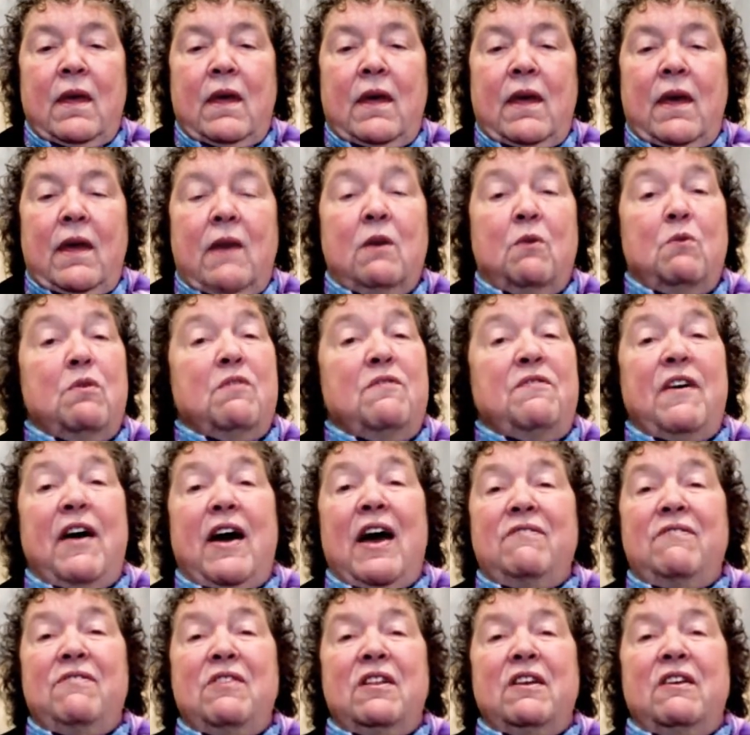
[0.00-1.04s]
And a
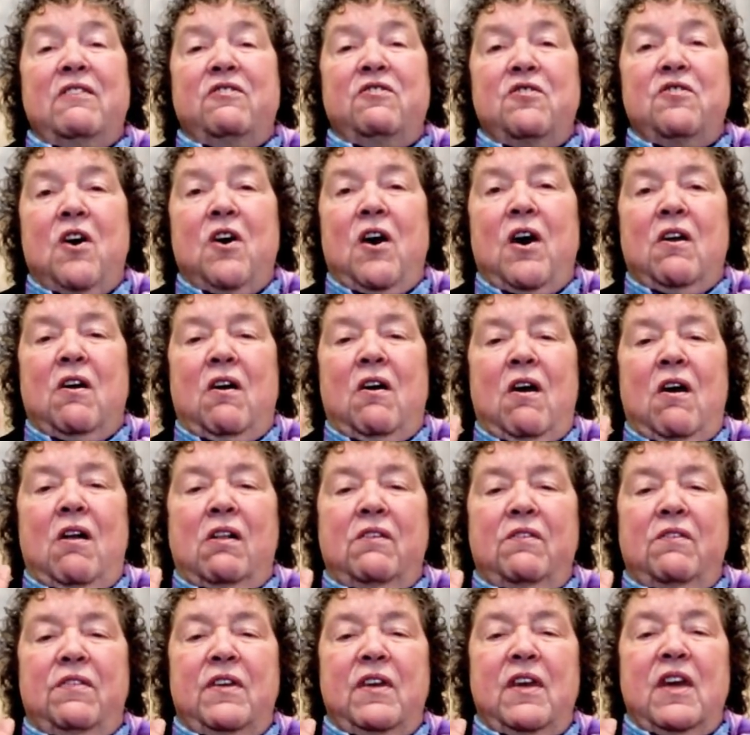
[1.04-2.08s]
revival is not
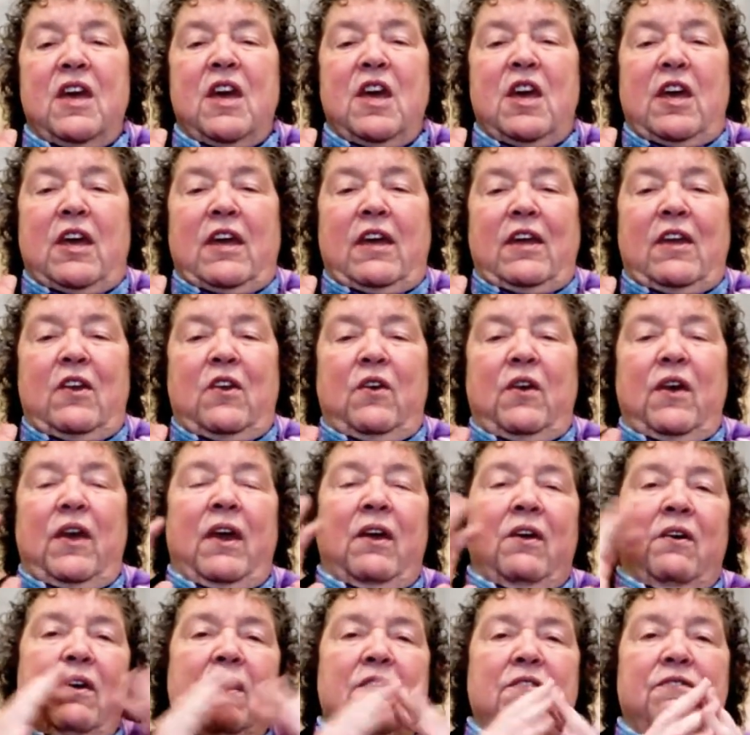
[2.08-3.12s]
all of the, you know,
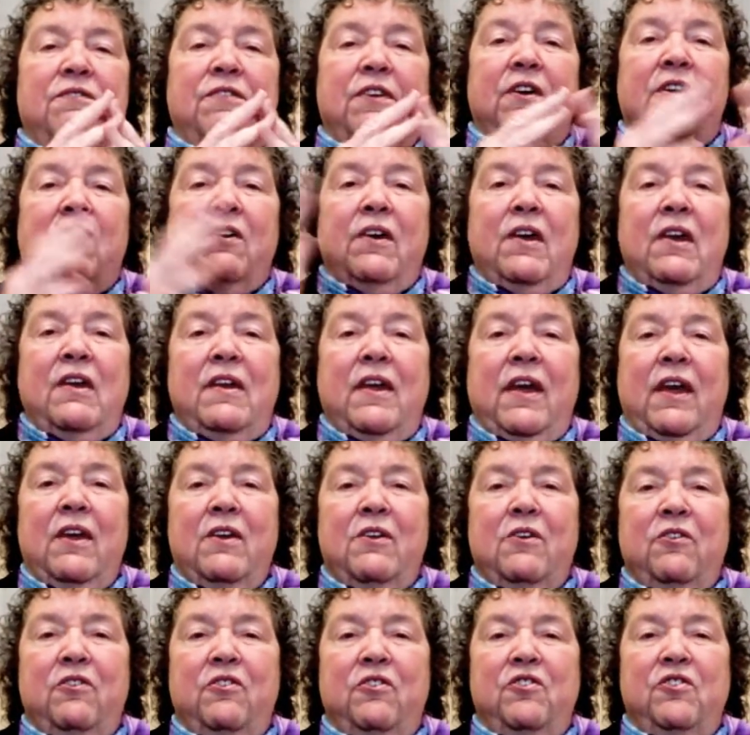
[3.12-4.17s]
airy fairy
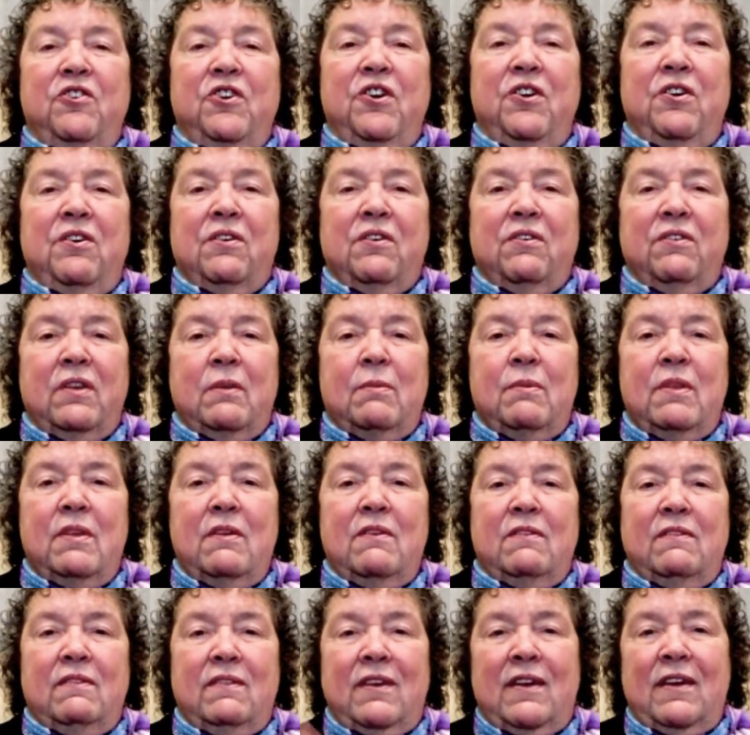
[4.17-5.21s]
tales that you hear of some of
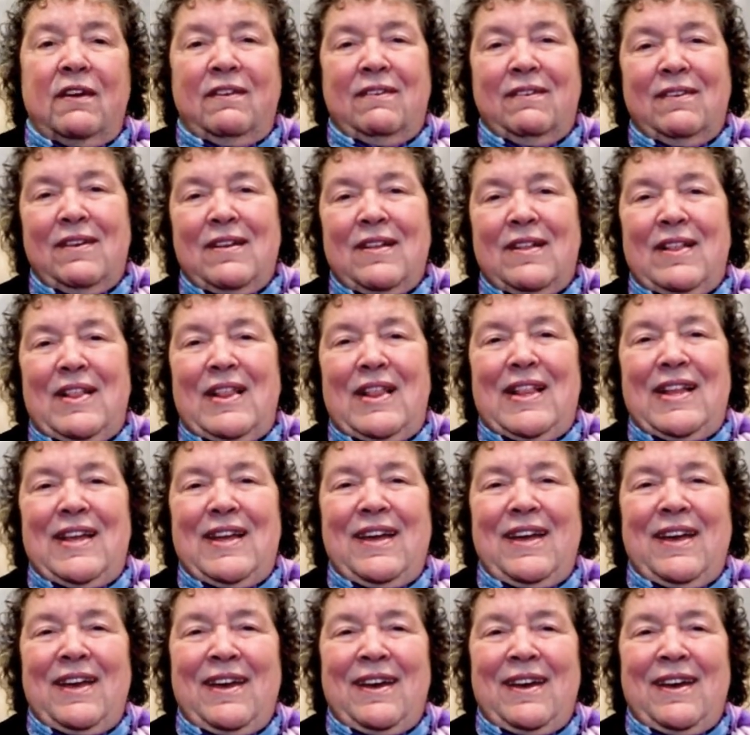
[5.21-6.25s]
these things.
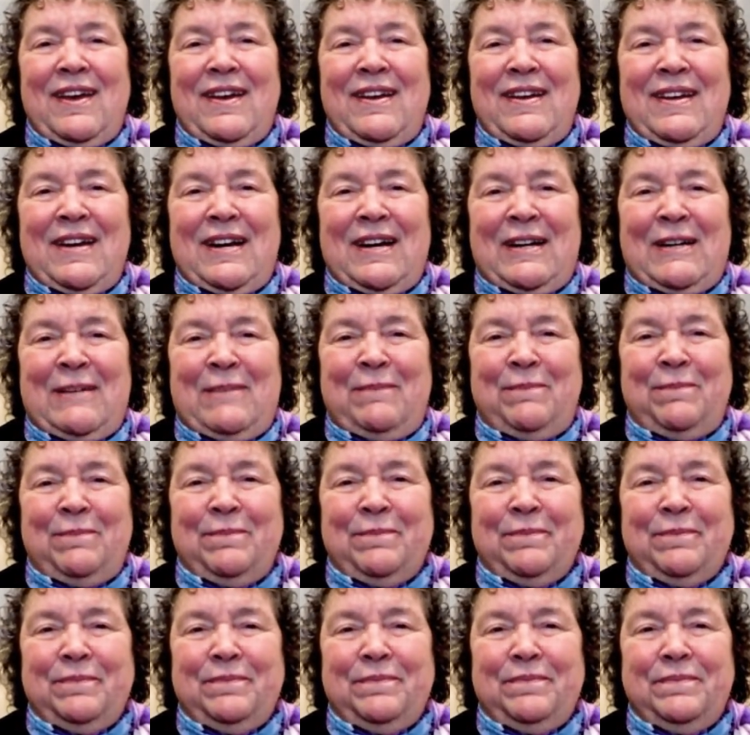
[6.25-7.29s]
And um,
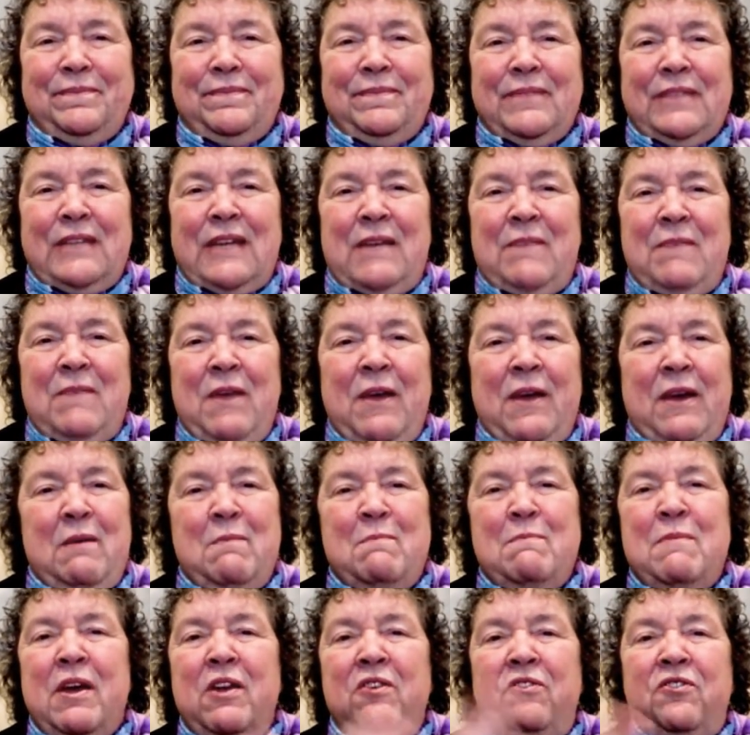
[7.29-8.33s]
I'm not going to
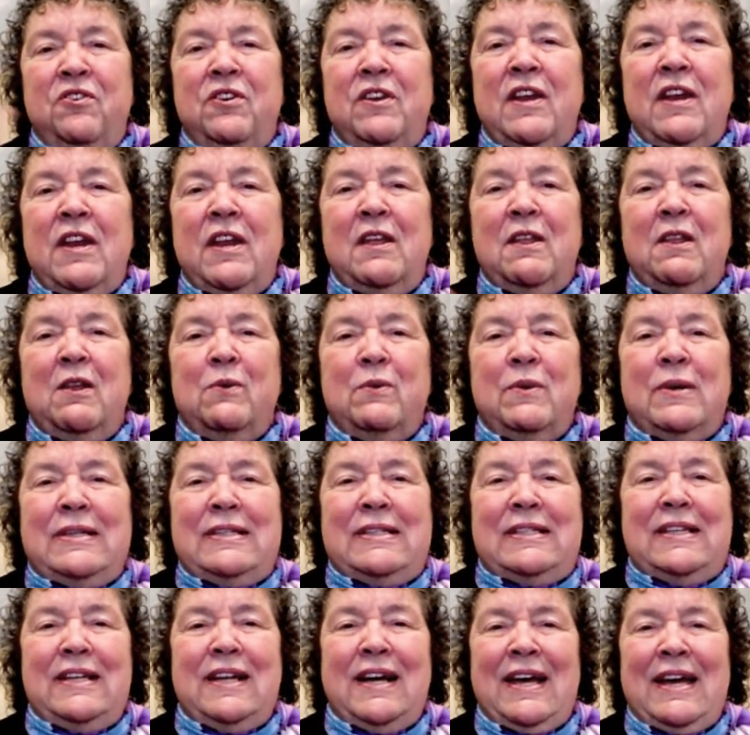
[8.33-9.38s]
mention any of the
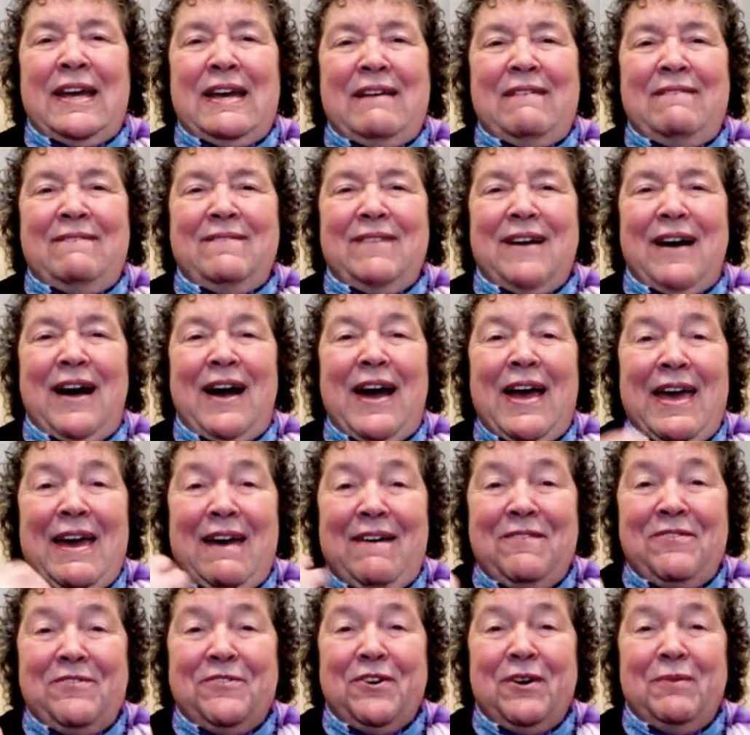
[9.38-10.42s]
ones that I have I
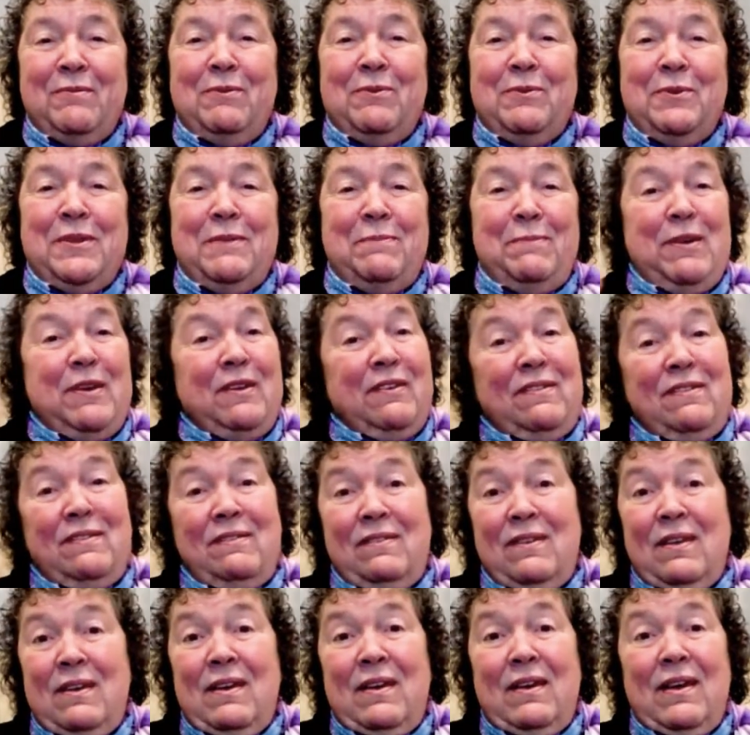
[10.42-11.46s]
have trouble with
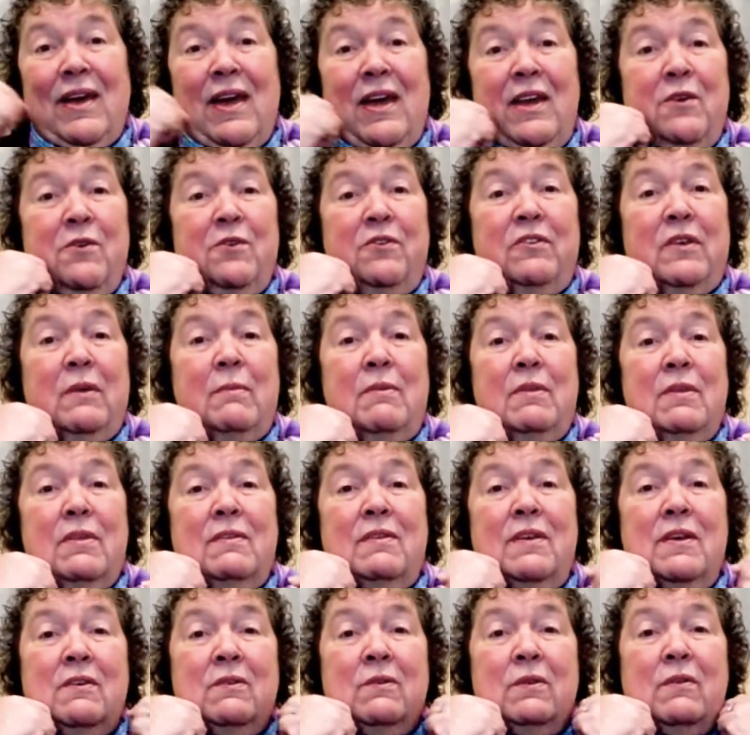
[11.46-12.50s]
because I know some of the
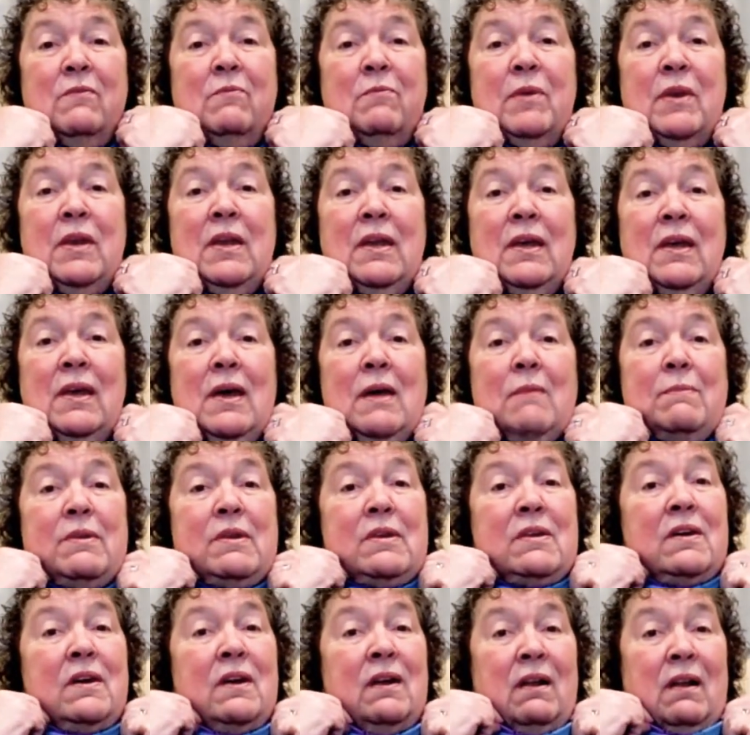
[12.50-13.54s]
things have been God, but
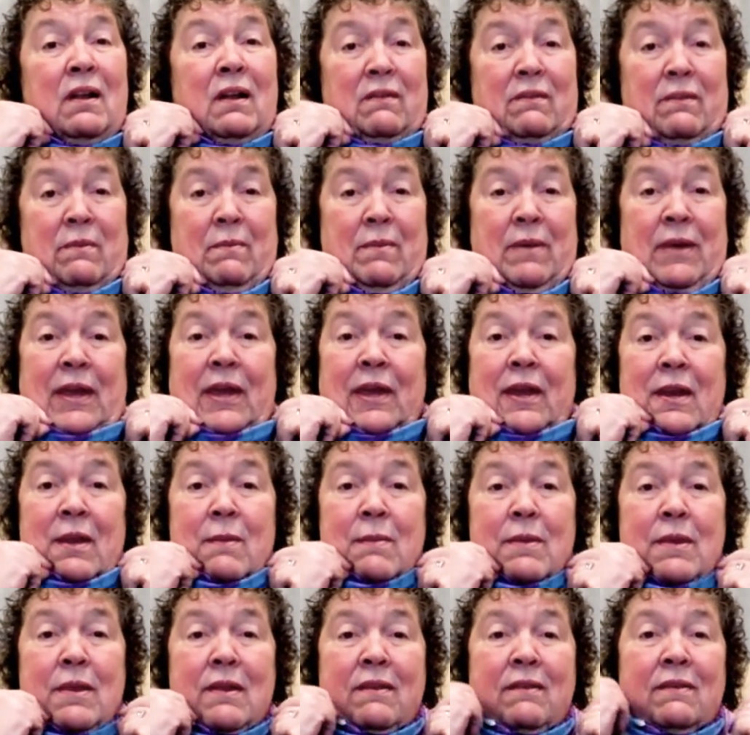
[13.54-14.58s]
not all of them by any
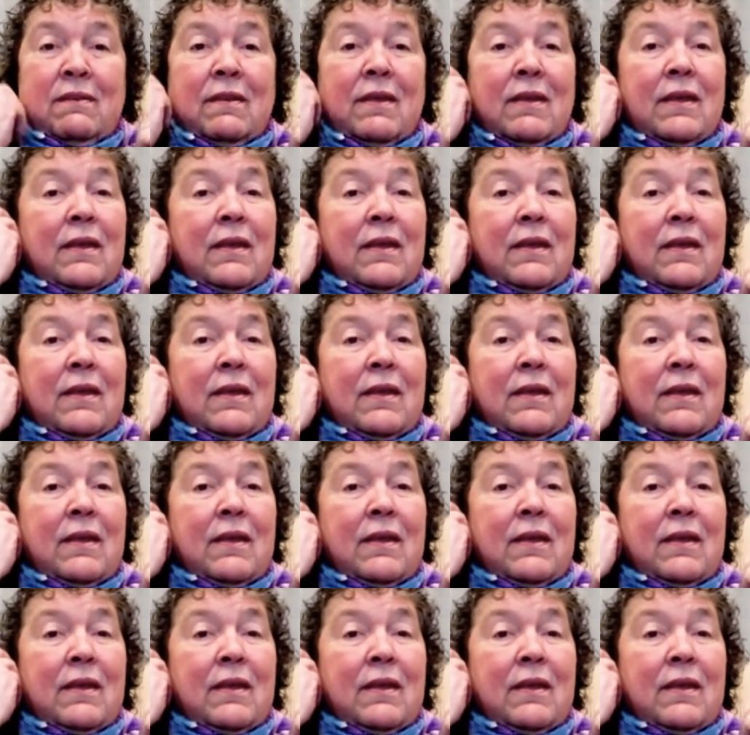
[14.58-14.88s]
means.